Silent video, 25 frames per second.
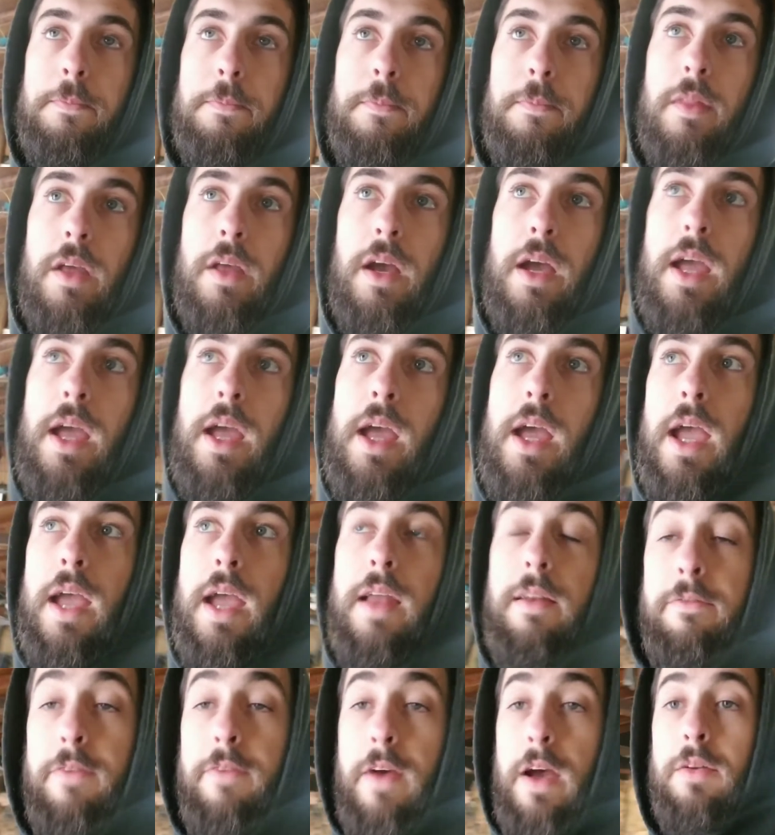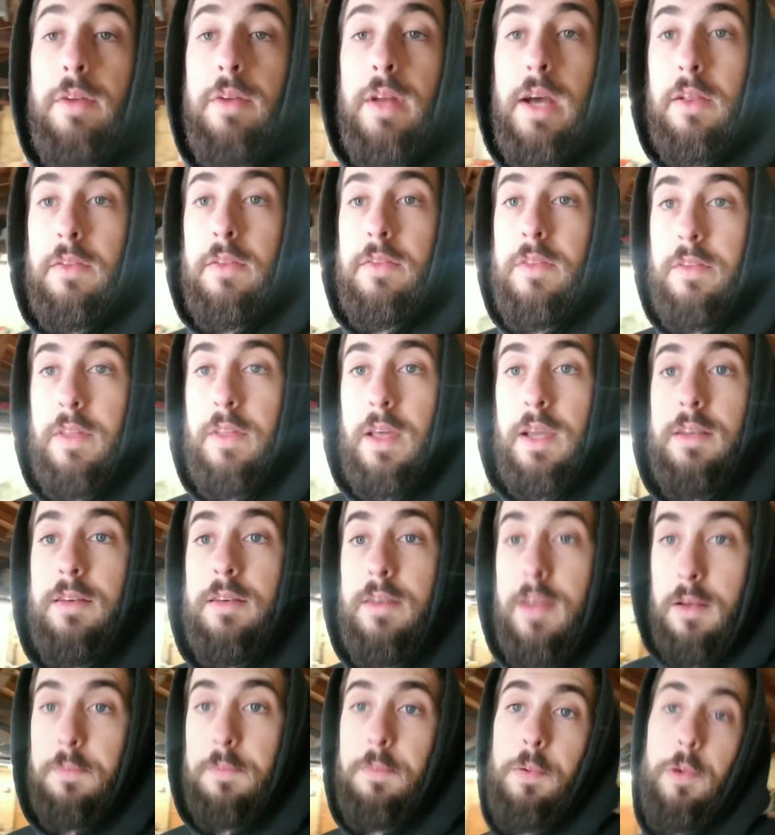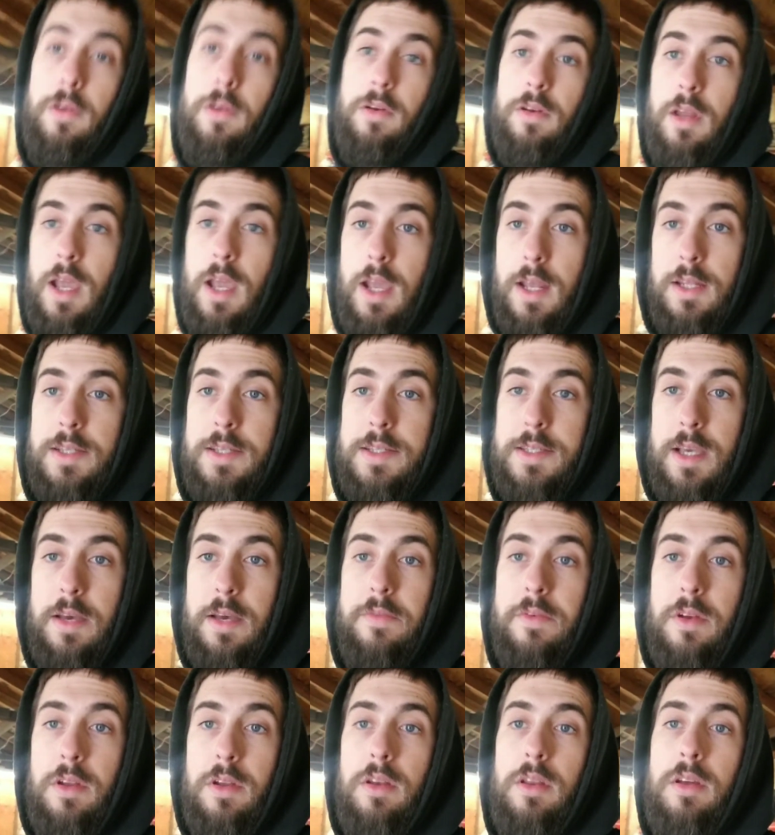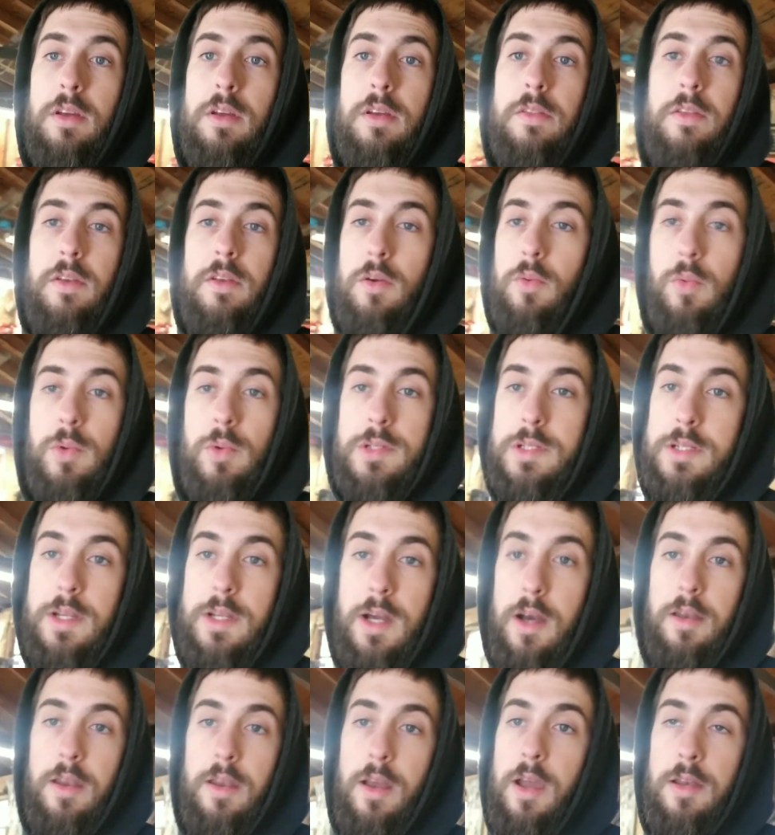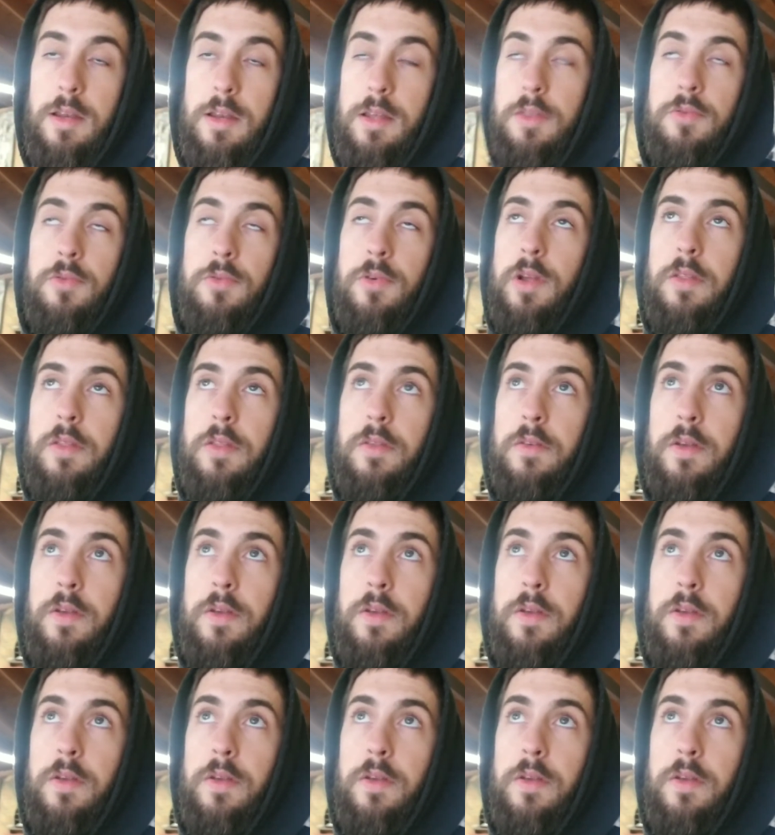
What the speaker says: and found out that they did put 87 in it, that it was not 93 in the tank.